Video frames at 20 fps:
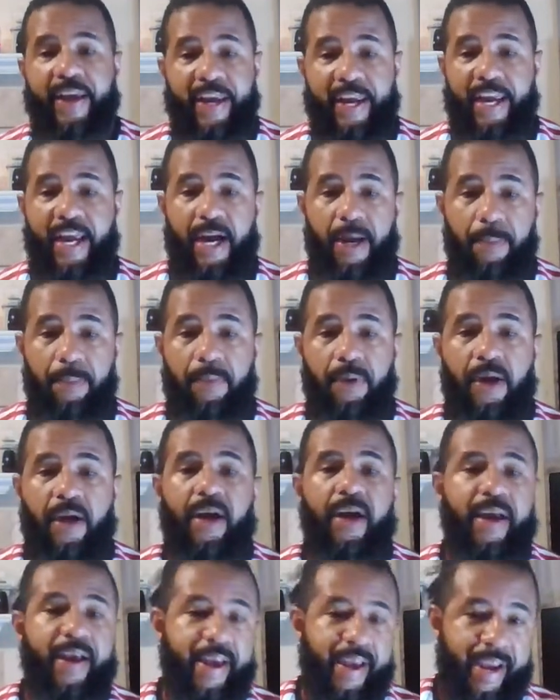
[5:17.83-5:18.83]
him
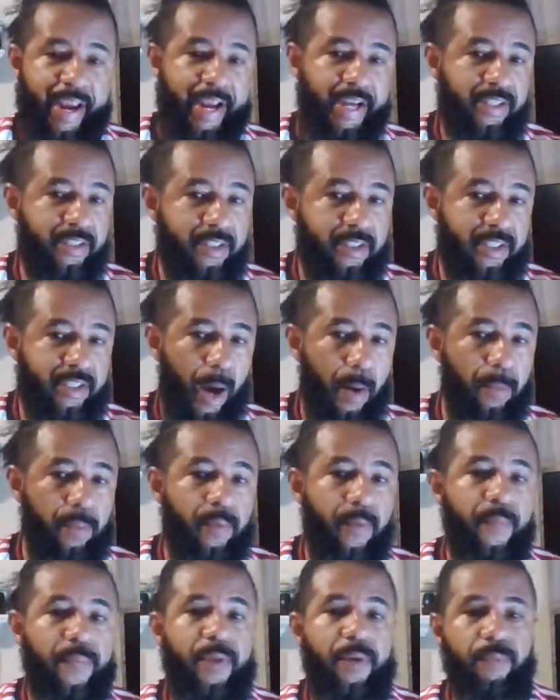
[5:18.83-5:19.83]
and
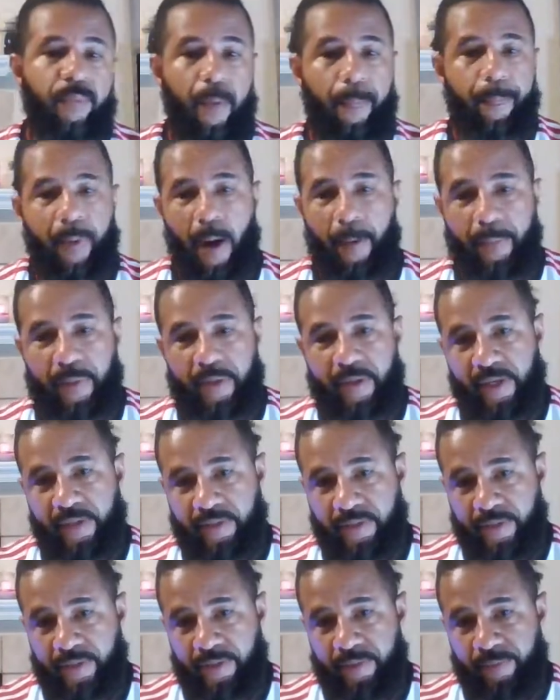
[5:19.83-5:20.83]
some
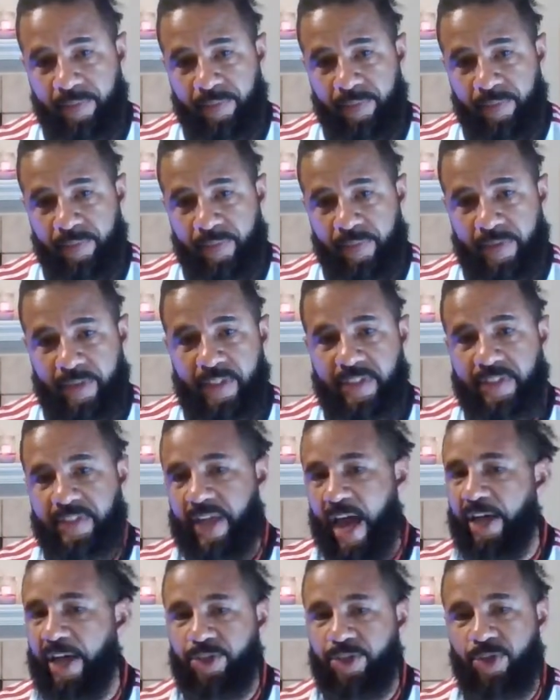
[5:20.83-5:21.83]
Republicans
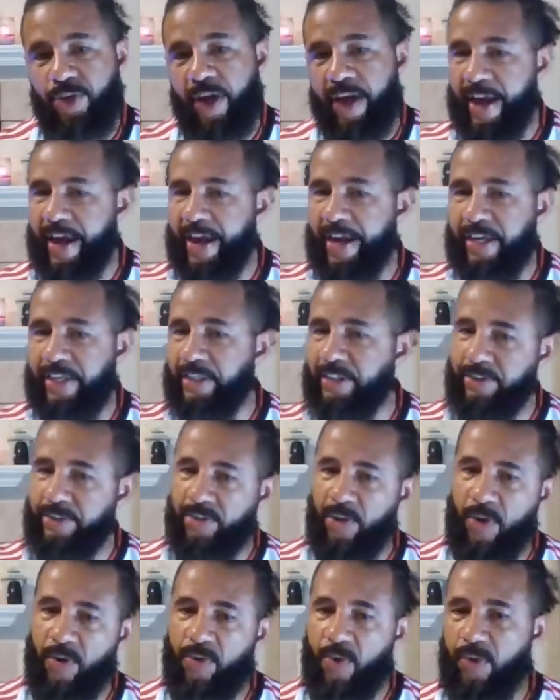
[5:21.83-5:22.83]
decide to, hey,
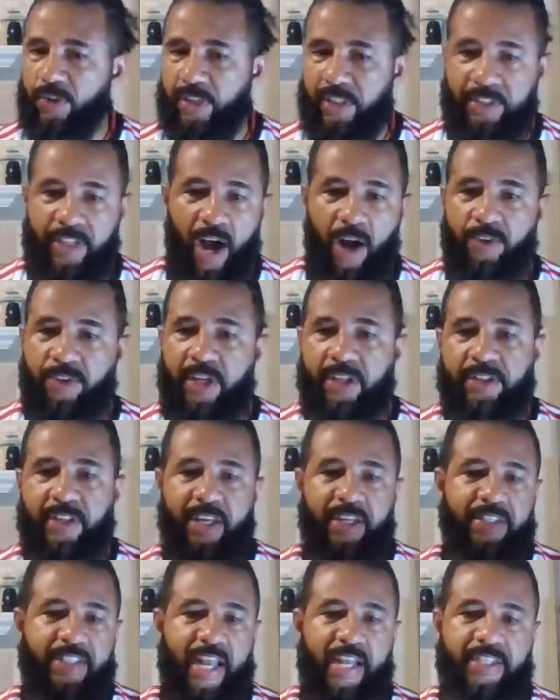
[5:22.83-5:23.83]
don't go to now.
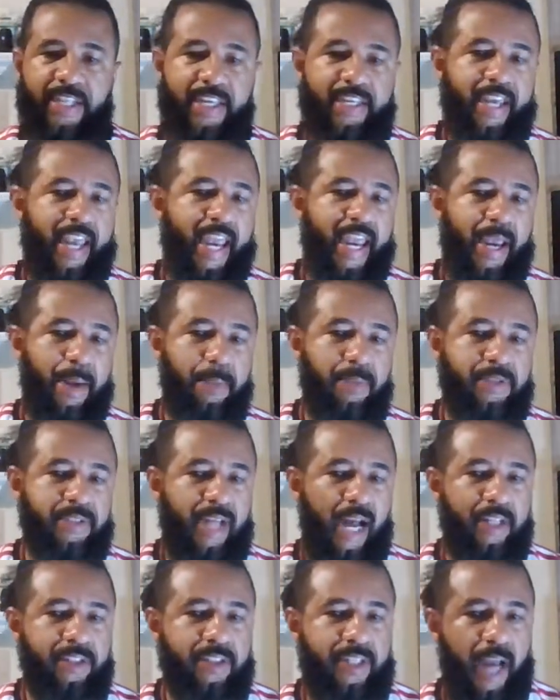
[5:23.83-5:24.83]
And then they came
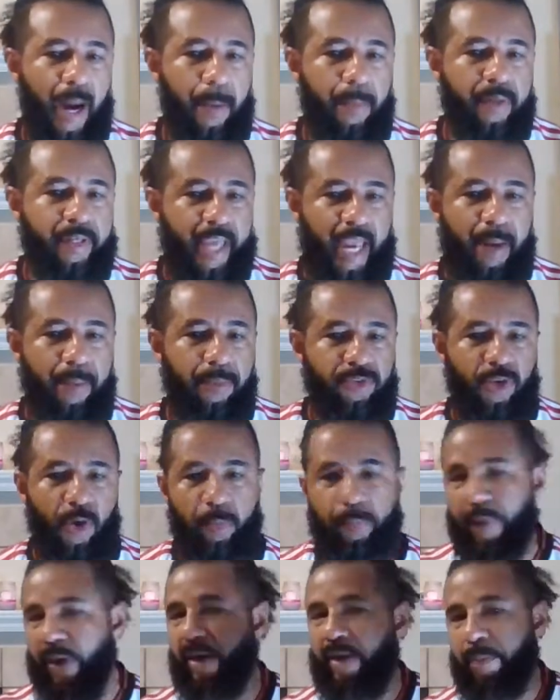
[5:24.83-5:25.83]

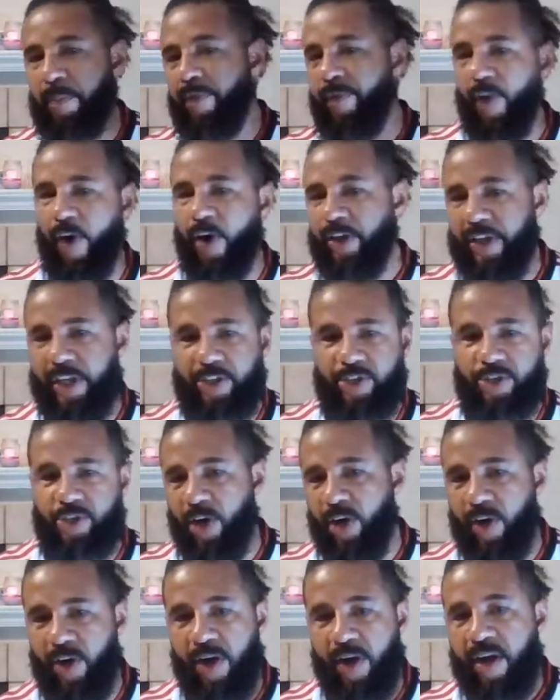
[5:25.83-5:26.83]
so Barber, before you get
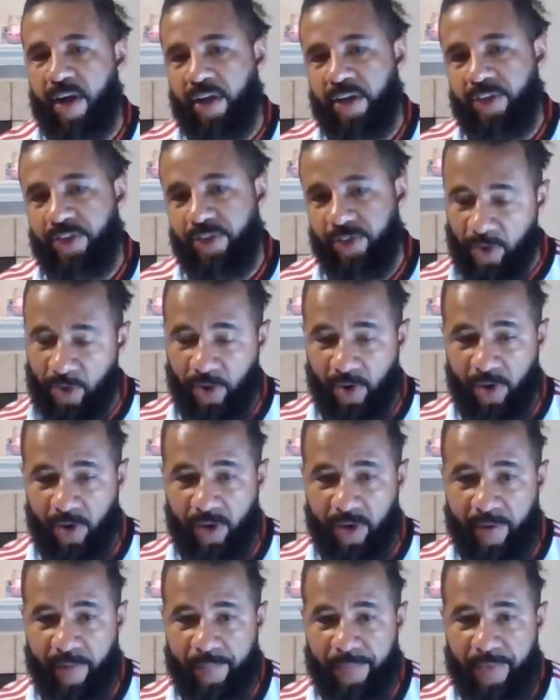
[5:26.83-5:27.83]

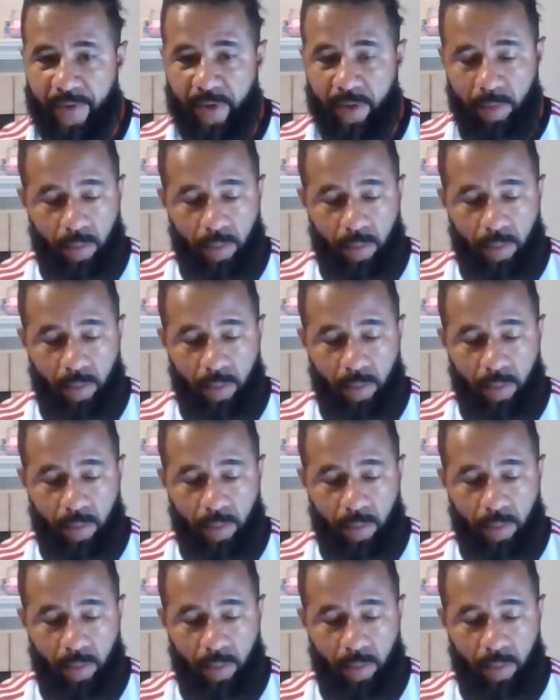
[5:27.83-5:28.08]
your